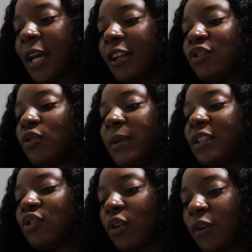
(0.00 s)
began to
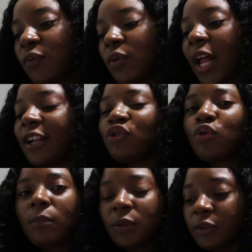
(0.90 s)
be sorrowful and
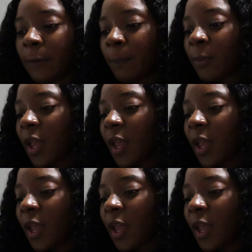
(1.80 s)
troubled.